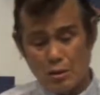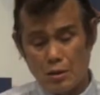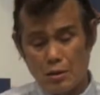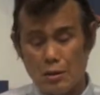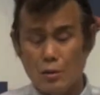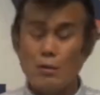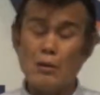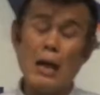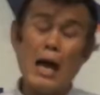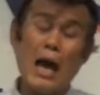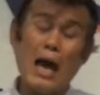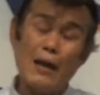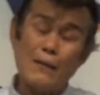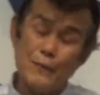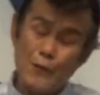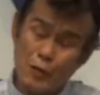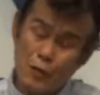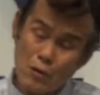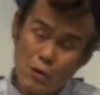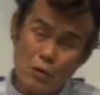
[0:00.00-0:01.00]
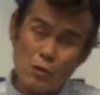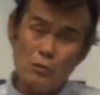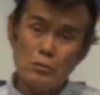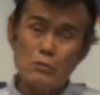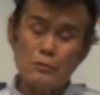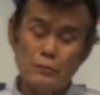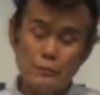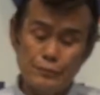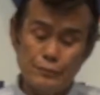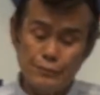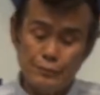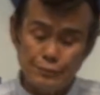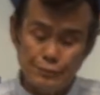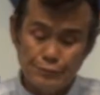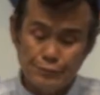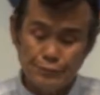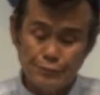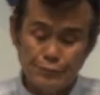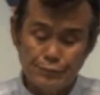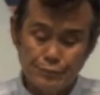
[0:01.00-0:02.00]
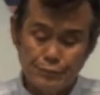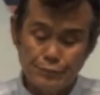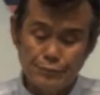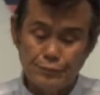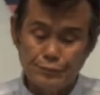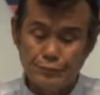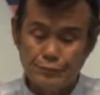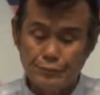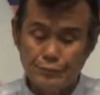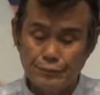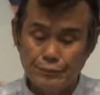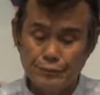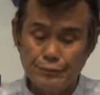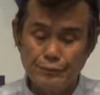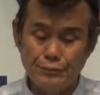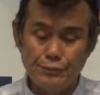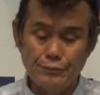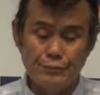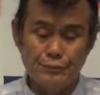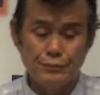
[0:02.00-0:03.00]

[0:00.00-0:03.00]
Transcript: your life alone. Hmm?